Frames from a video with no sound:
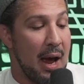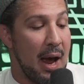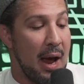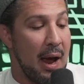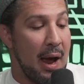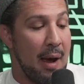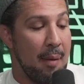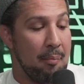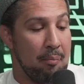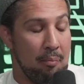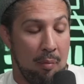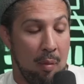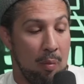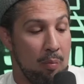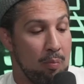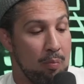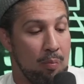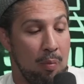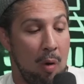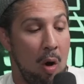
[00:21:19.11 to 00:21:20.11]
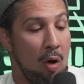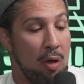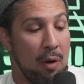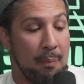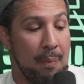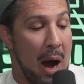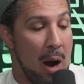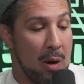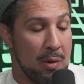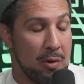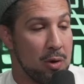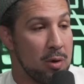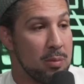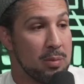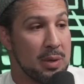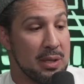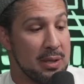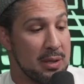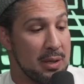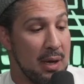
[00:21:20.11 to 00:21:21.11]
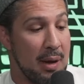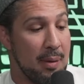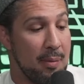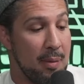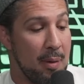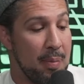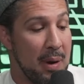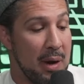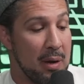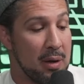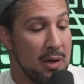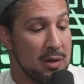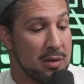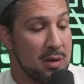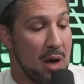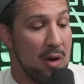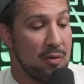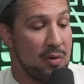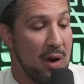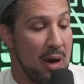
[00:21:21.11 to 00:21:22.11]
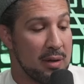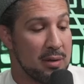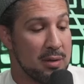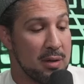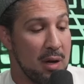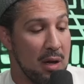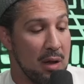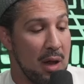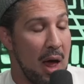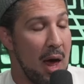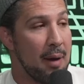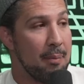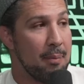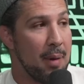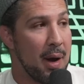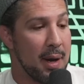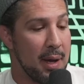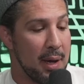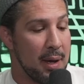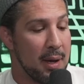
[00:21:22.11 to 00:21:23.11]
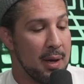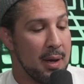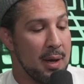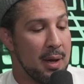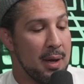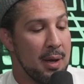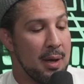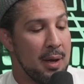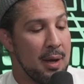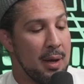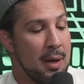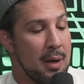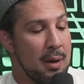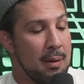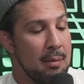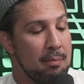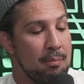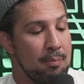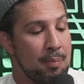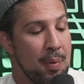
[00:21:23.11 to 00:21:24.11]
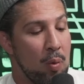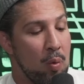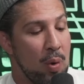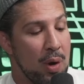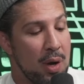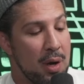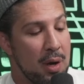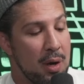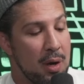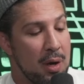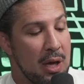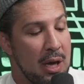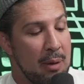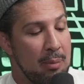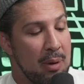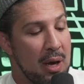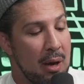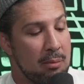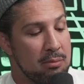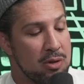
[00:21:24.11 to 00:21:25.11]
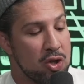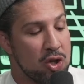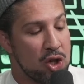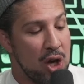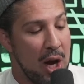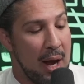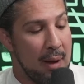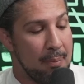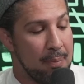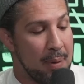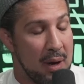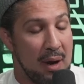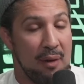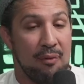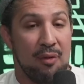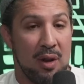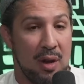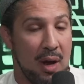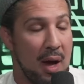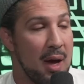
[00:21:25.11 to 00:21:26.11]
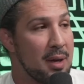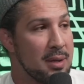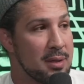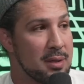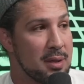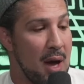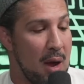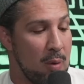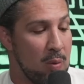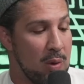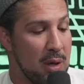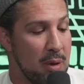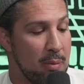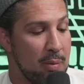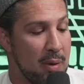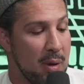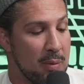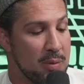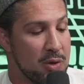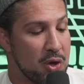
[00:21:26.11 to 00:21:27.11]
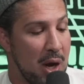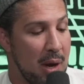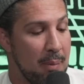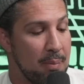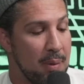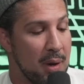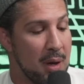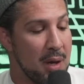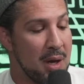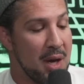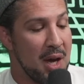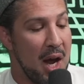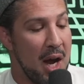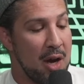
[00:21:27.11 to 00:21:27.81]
I, am all the power to him because uh, apparently his contract's a lot of money. But when he becomes champion, if he does, God willing, he becomes champion, mm -hmm.